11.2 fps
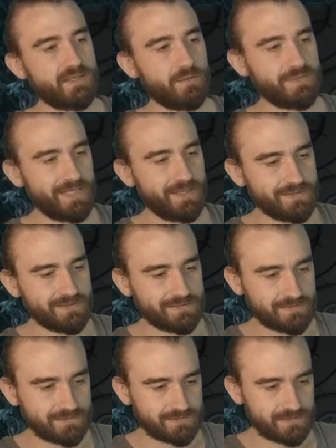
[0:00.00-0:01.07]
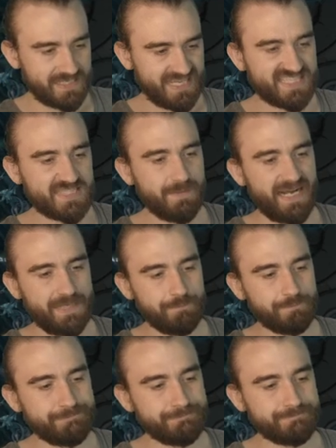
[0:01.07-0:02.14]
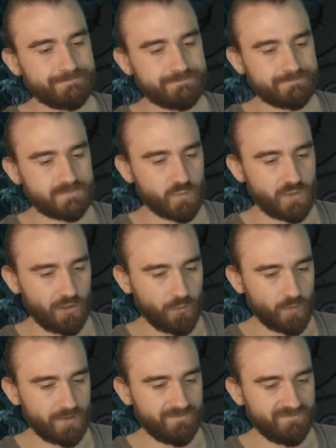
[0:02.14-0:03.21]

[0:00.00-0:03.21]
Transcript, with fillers: Bring down. And smack him! Long one.